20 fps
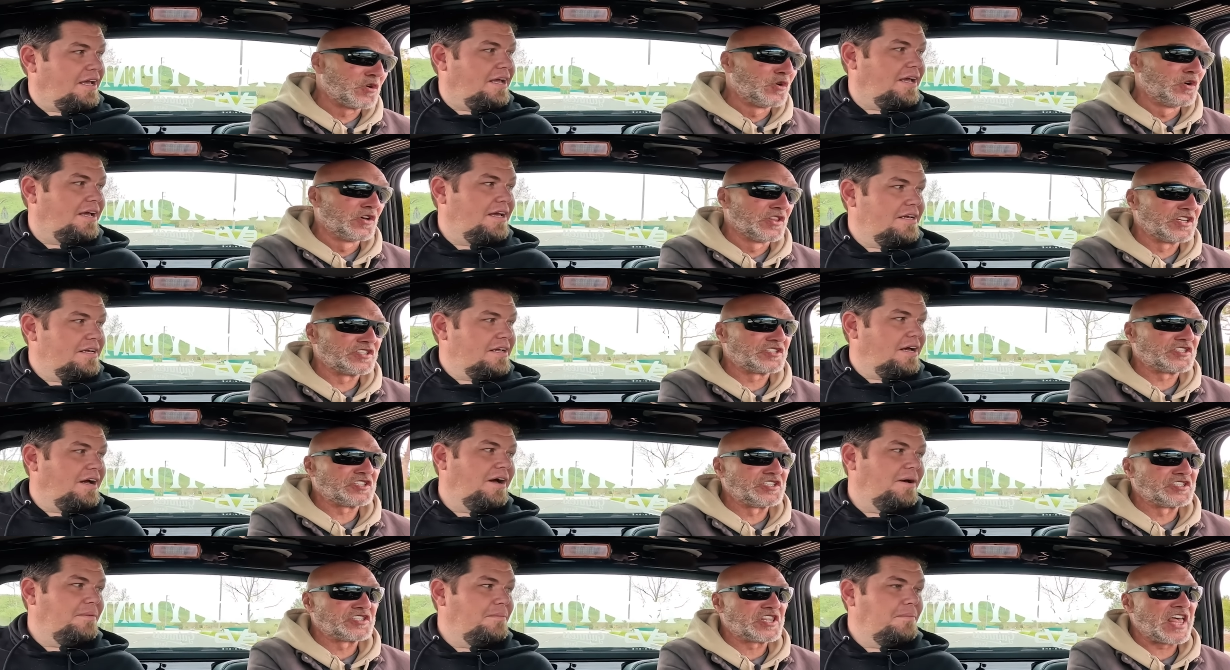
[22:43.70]
Speaker 1: that
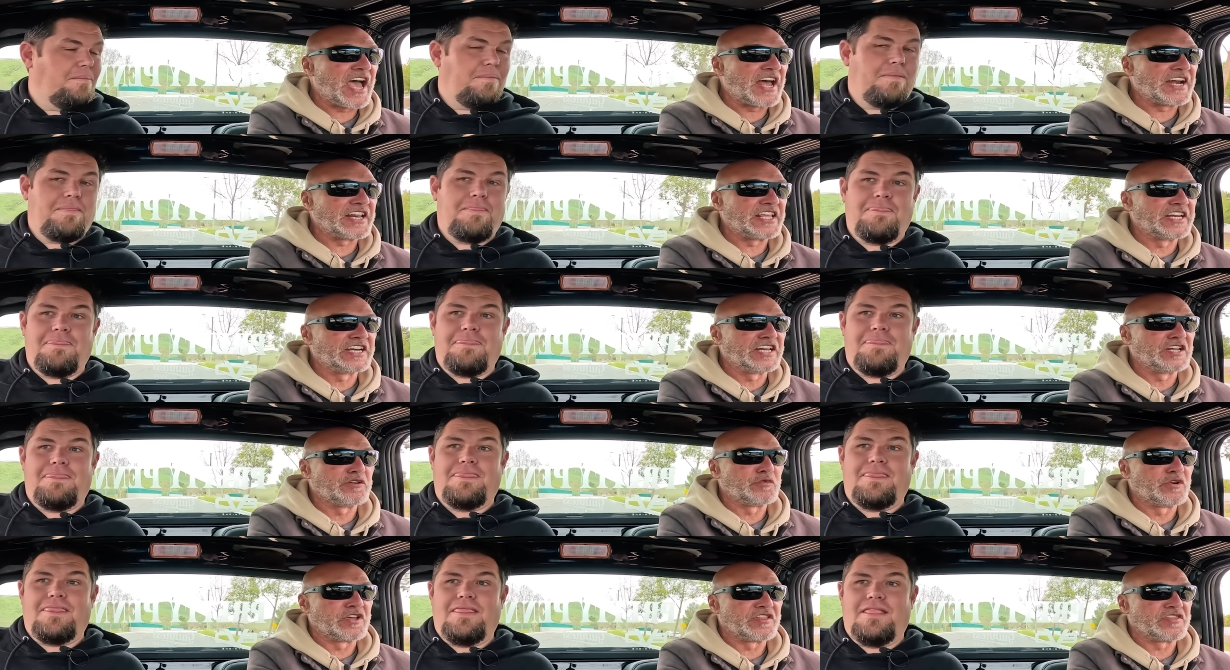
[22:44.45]
she's that in
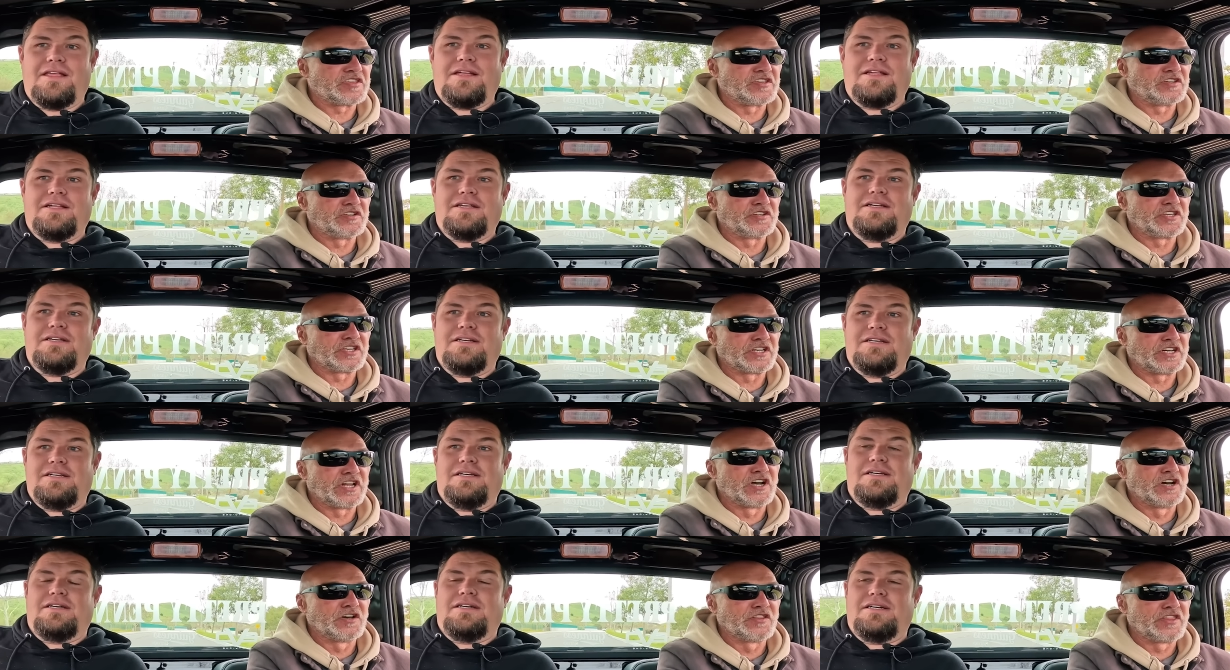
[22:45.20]
it with you, you
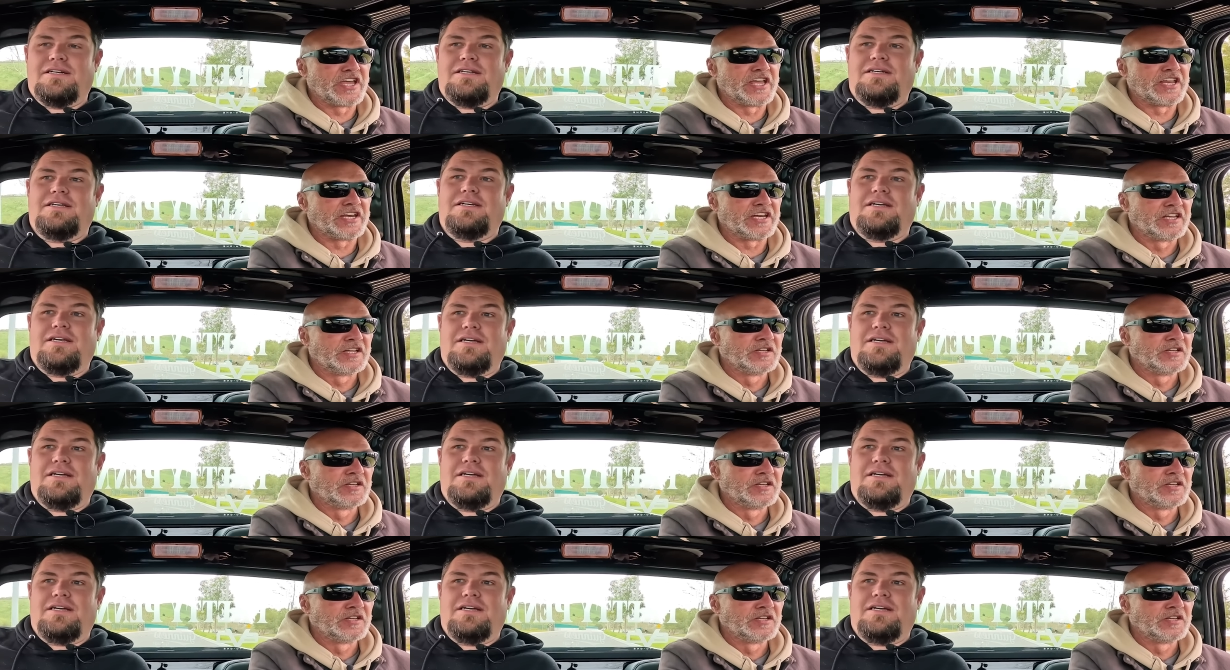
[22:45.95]
know, that